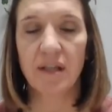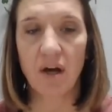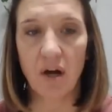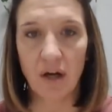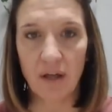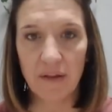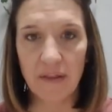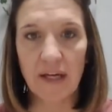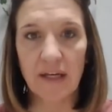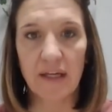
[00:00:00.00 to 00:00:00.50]

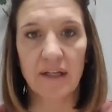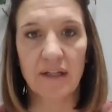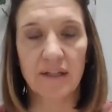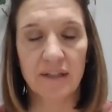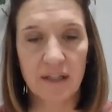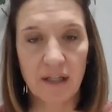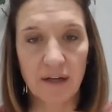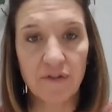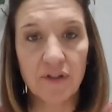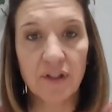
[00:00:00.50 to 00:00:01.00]
all that kind of
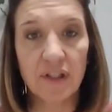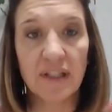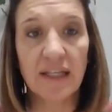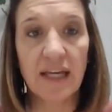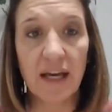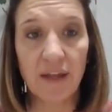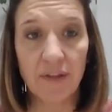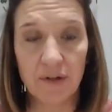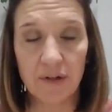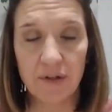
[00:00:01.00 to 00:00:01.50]
stuff
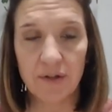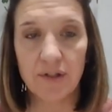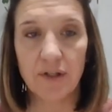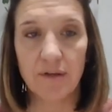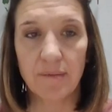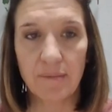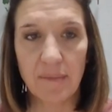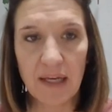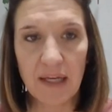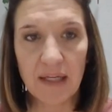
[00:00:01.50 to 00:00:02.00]
together to
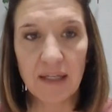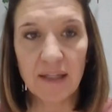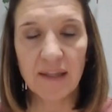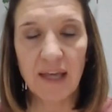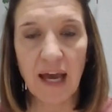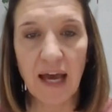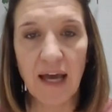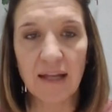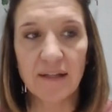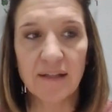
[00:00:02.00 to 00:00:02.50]
make
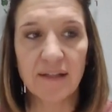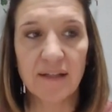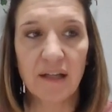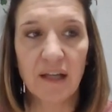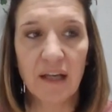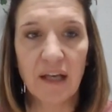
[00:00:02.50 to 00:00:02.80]
that